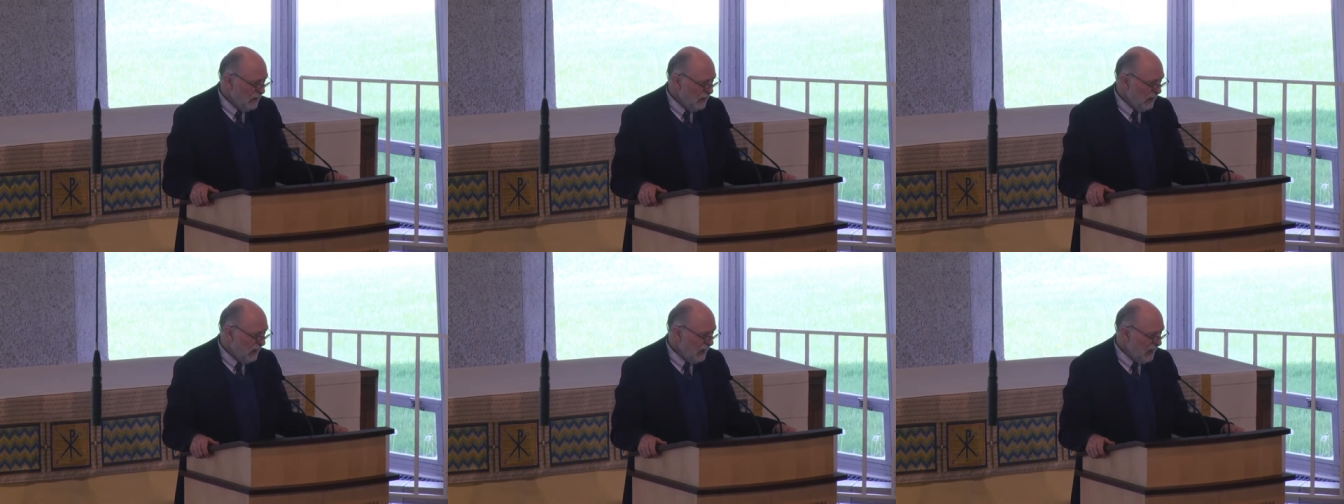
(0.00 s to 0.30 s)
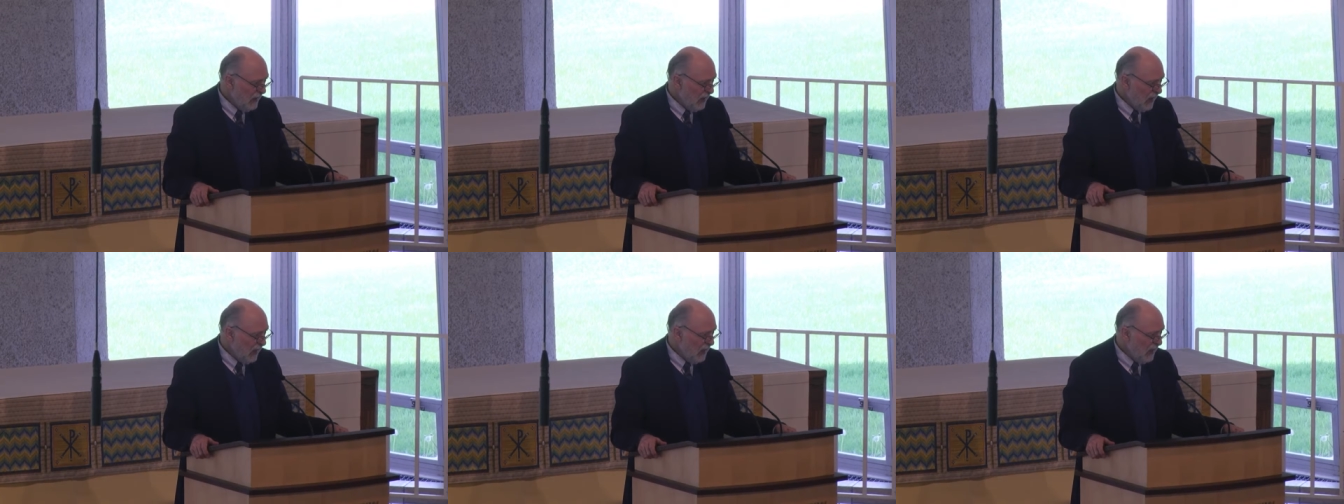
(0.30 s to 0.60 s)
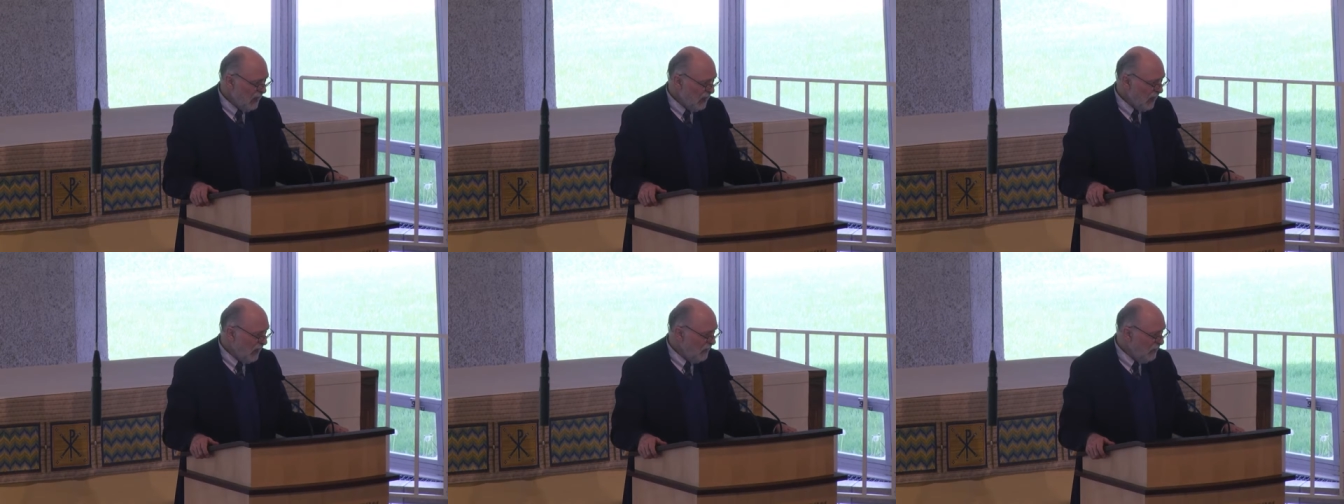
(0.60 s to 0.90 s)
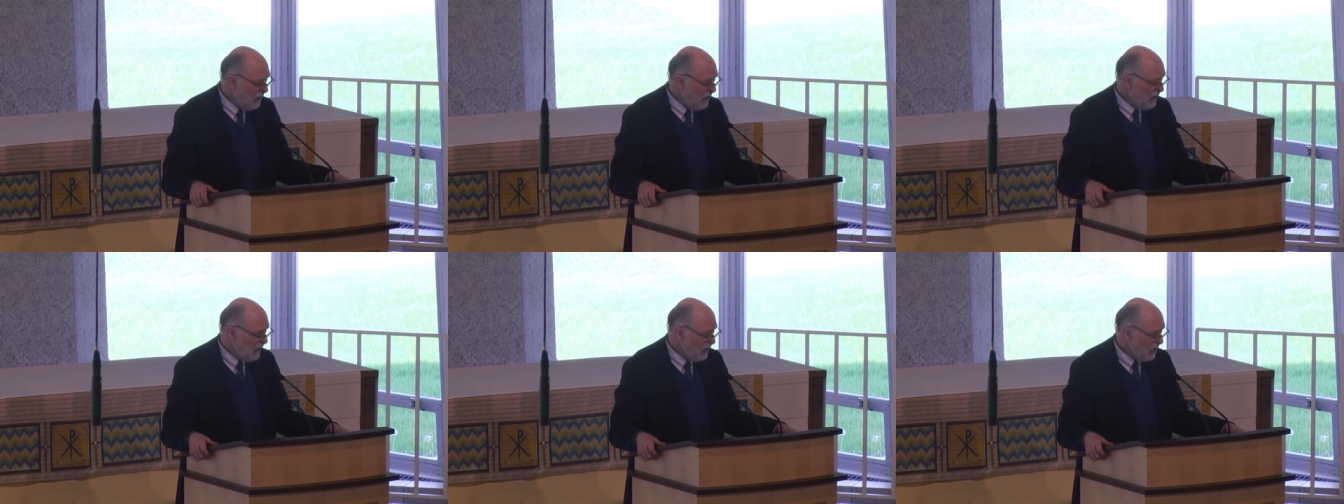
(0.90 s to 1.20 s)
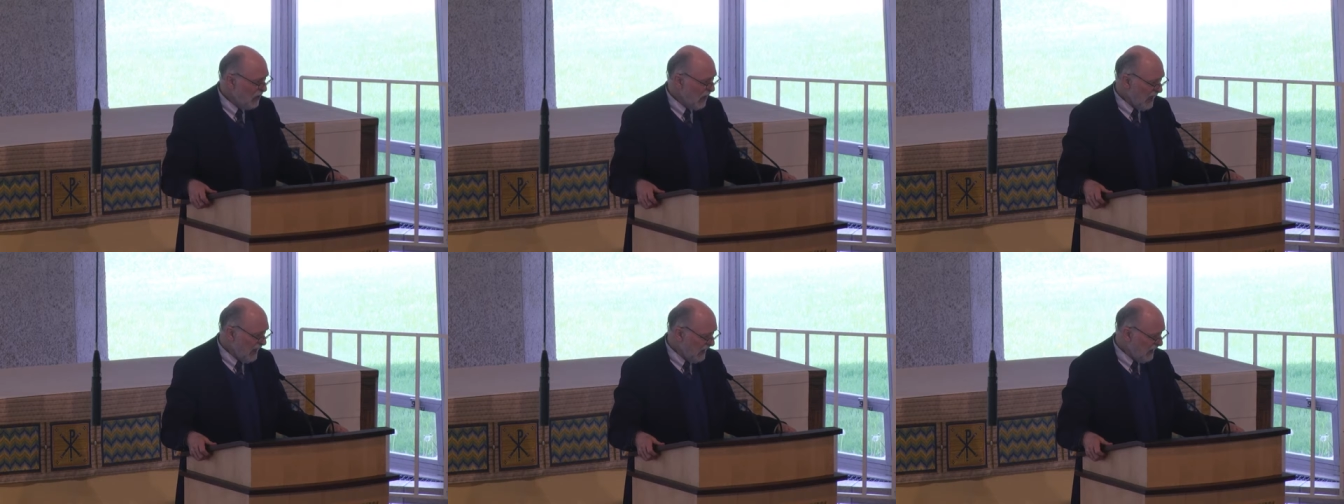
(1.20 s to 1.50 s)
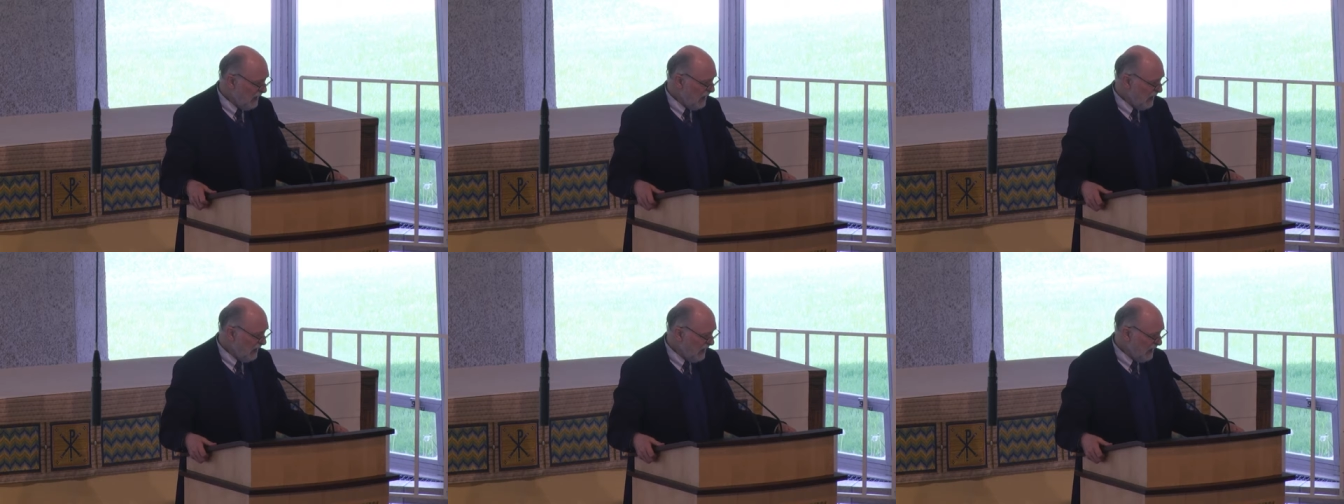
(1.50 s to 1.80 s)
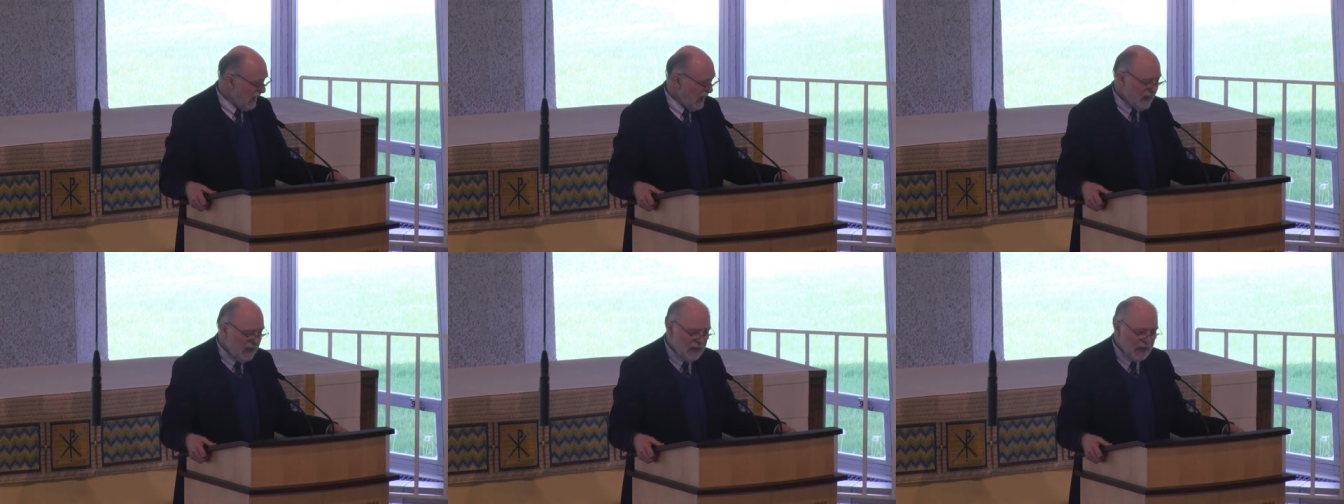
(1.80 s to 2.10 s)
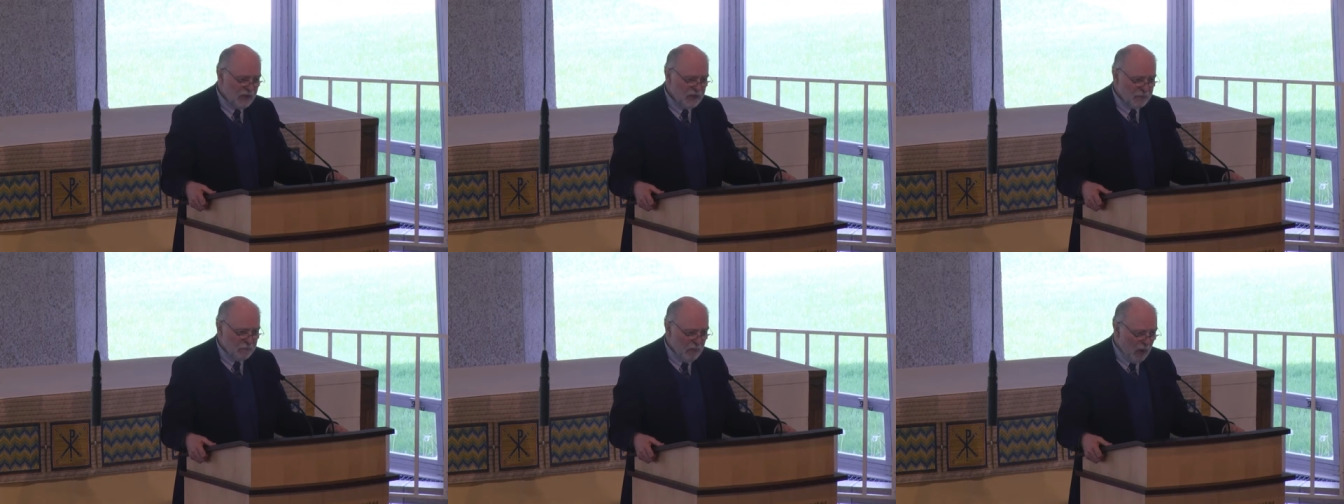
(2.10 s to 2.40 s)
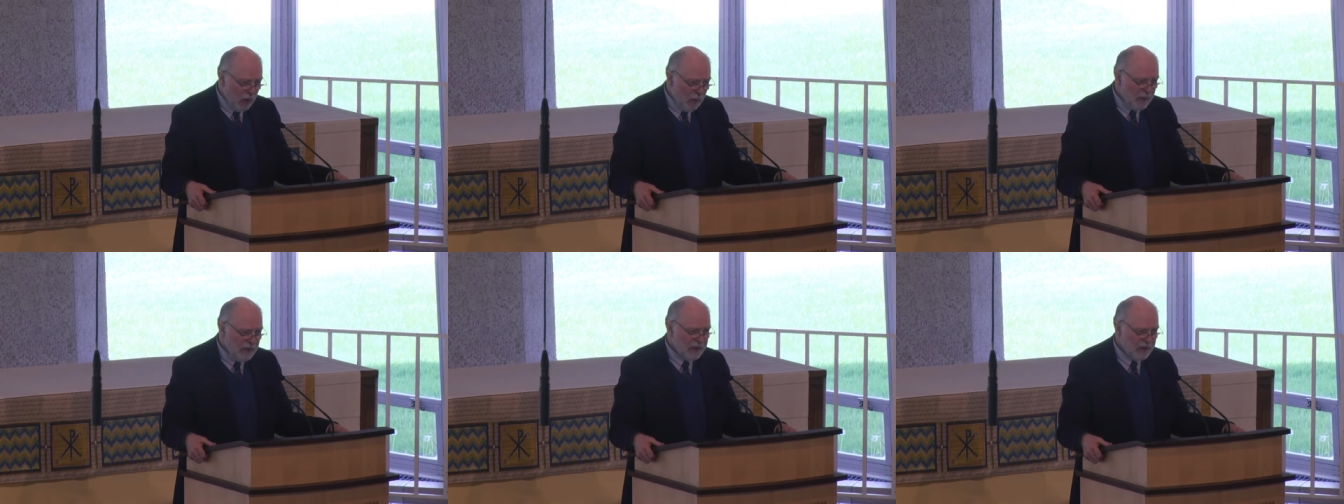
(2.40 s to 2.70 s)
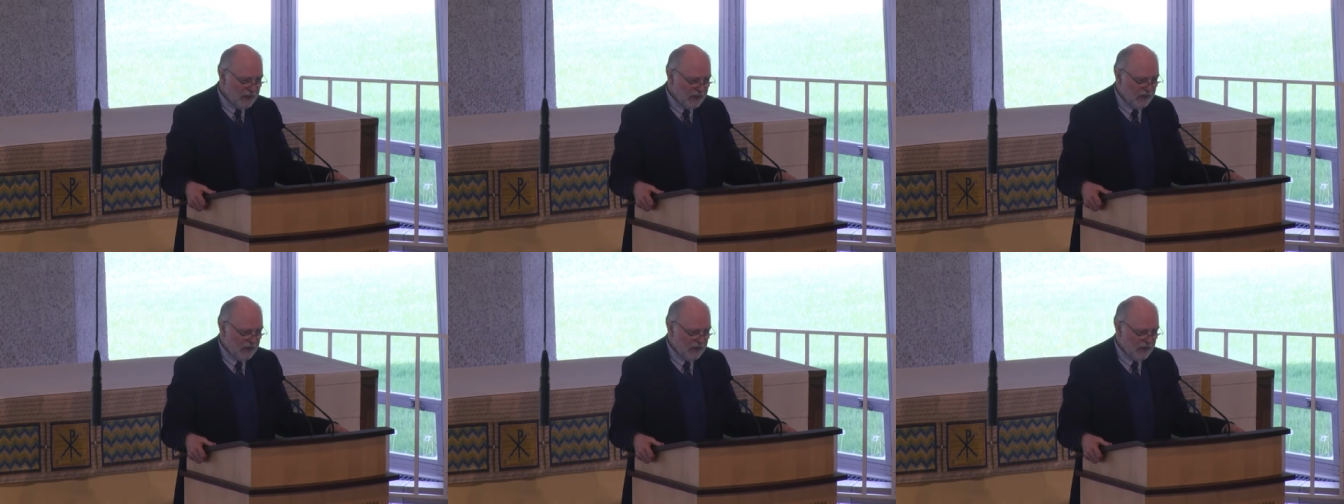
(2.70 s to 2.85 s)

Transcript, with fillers: And I, I, would just like to take this moment